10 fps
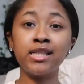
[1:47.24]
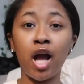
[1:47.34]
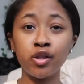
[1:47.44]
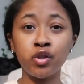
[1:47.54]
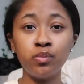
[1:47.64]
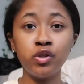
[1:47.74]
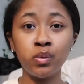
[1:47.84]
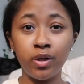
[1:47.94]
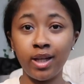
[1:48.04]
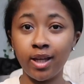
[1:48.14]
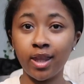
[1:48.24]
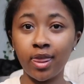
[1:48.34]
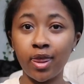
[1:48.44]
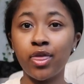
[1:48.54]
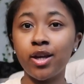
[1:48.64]
is October 20th,
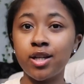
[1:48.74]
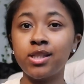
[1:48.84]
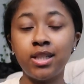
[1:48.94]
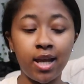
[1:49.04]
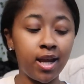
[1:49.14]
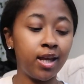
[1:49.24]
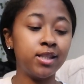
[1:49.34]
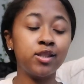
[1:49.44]
Thursday.